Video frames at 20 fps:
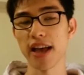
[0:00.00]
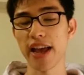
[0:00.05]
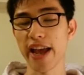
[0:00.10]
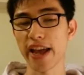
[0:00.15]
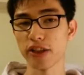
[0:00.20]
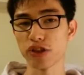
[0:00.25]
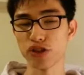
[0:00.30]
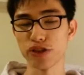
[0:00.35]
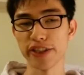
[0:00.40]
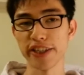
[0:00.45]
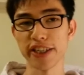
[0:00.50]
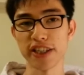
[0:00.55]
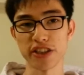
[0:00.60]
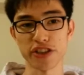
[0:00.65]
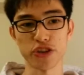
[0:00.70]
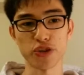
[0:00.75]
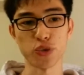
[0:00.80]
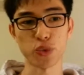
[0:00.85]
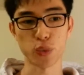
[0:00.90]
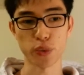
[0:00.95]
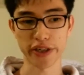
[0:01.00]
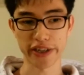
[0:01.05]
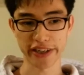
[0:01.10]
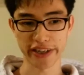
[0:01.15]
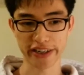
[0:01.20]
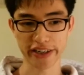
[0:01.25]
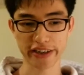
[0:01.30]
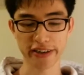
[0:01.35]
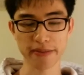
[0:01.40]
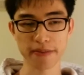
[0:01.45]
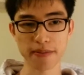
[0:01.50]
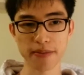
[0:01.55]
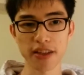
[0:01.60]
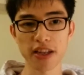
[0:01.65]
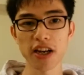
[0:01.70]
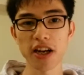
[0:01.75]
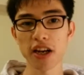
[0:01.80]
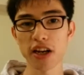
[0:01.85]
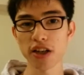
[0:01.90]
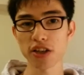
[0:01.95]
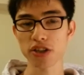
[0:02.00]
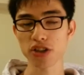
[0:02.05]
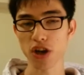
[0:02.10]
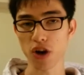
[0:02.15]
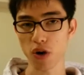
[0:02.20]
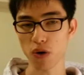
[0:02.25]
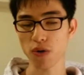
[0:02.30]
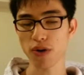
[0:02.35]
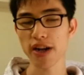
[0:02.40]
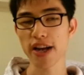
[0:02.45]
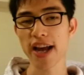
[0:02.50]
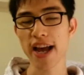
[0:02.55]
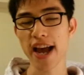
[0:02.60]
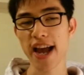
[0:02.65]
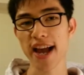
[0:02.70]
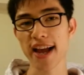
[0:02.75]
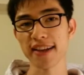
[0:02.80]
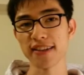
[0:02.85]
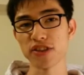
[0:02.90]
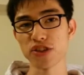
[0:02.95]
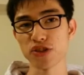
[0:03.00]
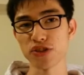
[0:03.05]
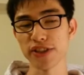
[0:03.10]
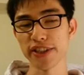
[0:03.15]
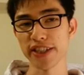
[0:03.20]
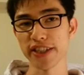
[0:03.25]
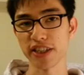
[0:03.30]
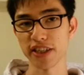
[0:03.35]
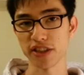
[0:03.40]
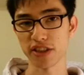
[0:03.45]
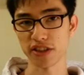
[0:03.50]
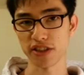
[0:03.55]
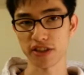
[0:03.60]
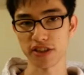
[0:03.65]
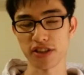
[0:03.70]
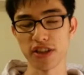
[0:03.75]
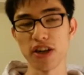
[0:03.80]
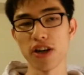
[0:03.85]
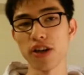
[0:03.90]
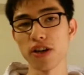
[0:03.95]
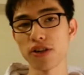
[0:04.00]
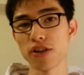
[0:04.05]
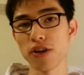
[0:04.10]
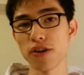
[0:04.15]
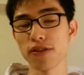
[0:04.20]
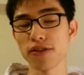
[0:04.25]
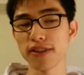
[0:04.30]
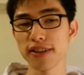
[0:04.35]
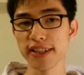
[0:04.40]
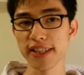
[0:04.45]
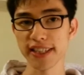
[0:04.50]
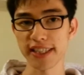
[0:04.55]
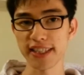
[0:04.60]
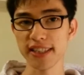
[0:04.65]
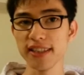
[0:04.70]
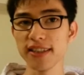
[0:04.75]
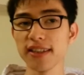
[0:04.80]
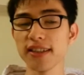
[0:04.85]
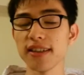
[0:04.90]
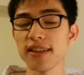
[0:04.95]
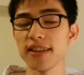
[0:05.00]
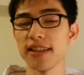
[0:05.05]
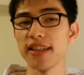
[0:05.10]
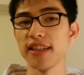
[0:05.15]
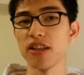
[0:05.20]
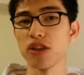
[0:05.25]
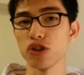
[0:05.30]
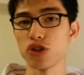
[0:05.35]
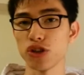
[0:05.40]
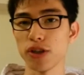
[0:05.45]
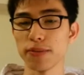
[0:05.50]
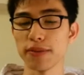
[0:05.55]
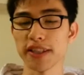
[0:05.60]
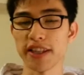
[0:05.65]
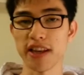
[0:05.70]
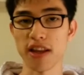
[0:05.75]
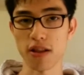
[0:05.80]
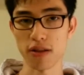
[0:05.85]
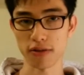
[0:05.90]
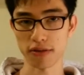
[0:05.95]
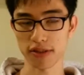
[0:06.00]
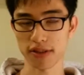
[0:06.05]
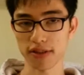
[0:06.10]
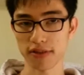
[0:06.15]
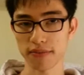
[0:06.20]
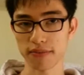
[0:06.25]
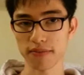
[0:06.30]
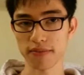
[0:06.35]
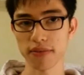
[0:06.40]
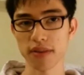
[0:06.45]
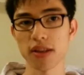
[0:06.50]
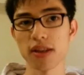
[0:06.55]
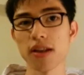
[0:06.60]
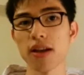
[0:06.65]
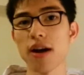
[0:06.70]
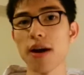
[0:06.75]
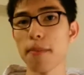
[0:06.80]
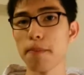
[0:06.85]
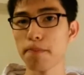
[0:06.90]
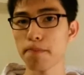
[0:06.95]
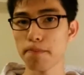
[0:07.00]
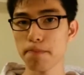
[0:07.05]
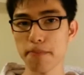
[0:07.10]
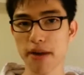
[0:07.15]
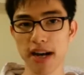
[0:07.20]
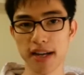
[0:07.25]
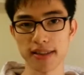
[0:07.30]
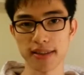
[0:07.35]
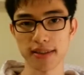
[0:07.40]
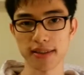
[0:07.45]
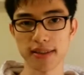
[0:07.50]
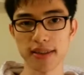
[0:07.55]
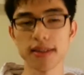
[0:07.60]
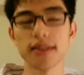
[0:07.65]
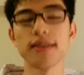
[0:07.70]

engineers to work. So, engineers don't need leadership skills. But